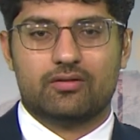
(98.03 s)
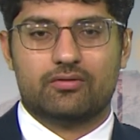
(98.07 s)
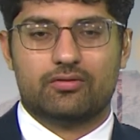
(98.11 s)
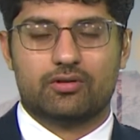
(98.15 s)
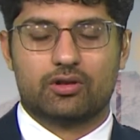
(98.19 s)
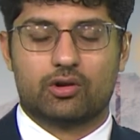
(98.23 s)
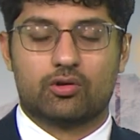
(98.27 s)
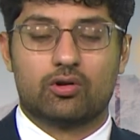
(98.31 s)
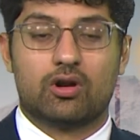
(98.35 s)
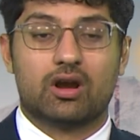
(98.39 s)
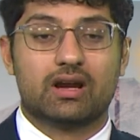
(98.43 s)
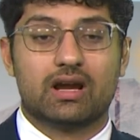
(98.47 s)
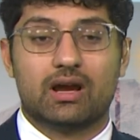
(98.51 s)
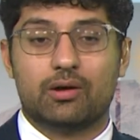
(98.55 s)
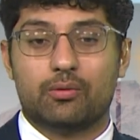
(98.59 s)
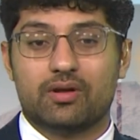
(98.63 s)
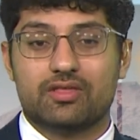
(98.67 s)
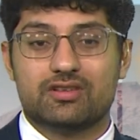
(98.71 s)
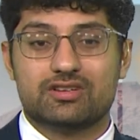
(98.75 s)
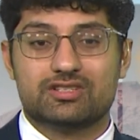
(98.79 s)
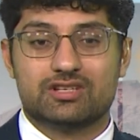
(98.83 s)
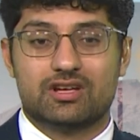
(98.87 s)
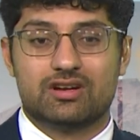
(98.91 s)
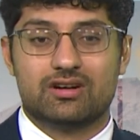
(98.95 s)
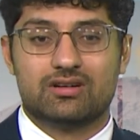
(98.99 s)
For the Cronkite
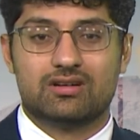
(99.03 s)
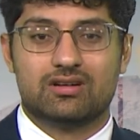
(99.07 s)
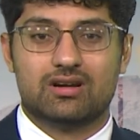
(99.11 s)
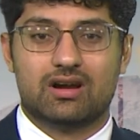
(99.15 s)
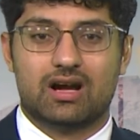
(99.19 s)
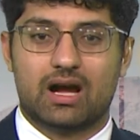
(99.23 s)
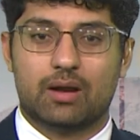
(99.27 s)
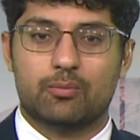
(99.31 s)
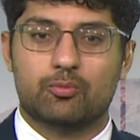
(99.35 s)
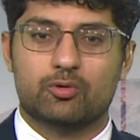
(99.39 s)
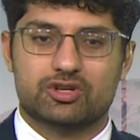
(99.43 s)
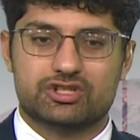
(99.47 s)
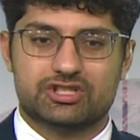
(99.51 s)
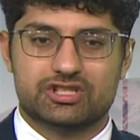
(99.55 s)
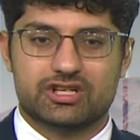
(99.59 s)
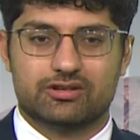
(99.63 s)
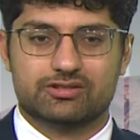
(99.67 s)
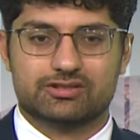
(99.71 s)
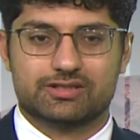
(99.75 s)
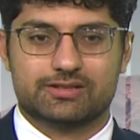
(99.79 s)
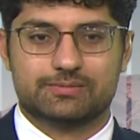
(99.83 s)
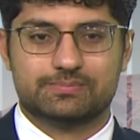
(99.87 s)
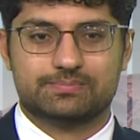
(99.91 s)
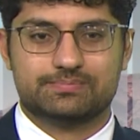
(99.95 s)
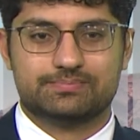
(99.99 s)
Weather Center, I'm Rishi
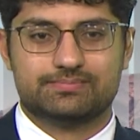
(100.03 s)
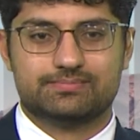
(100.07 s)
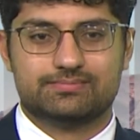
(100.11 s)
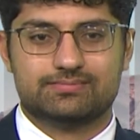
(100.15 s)
Oza.